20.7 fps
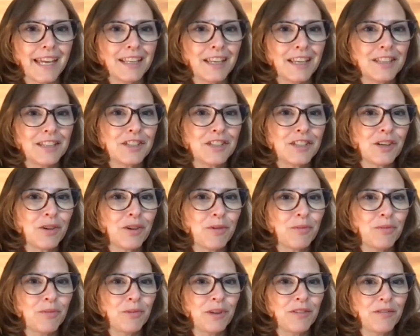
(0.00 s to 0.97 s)
so
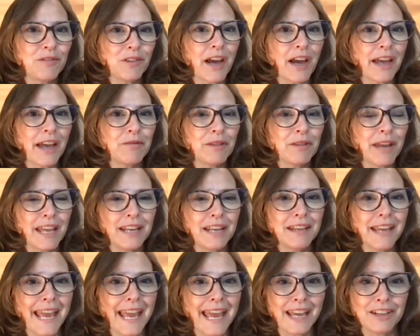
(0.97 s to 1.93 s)
we've got
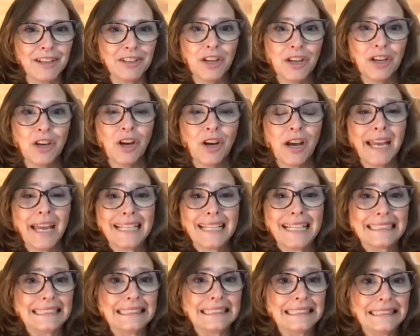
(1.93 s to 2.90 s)
and
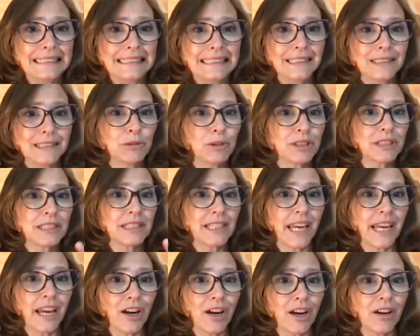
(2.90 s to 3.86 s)
we're
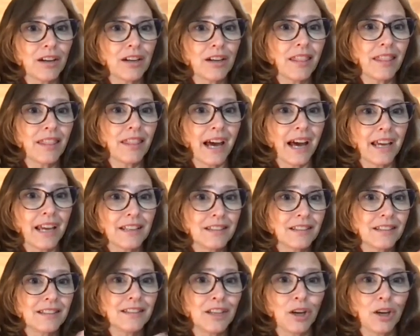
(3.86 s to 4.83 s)
scared that
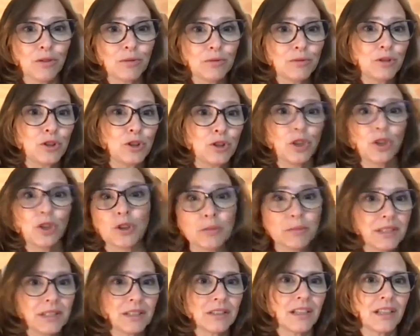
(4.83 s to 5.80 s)
Zoom
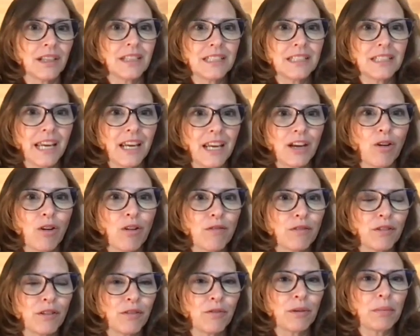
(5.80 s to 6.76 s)
is going to take
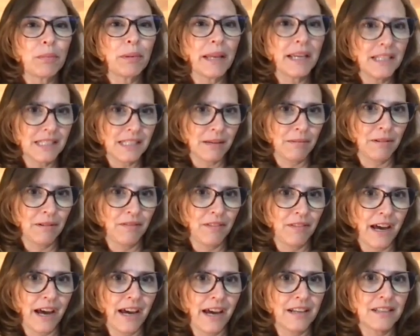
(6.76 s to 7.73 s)
over and replace some of
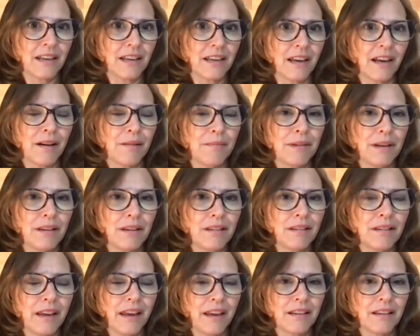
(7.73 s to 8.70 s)
that,
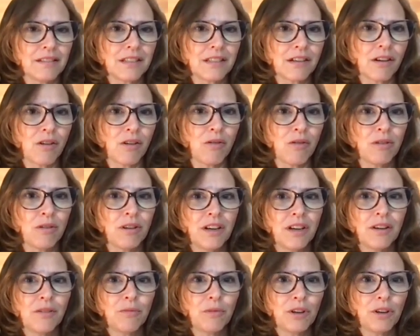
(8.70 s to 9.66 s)
and so
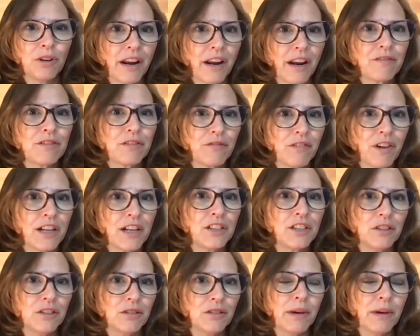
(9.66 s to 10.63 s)
we're going to have to find
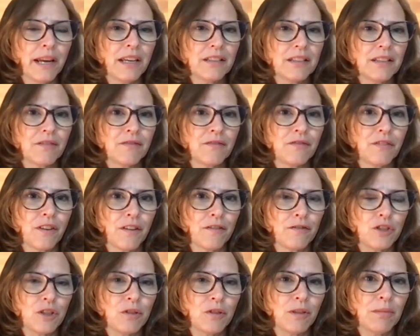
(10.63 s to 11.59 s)
new ways
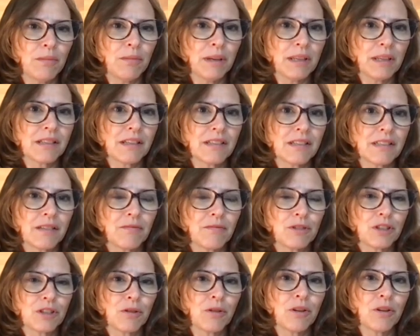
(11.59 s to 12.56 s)
of doing business. And so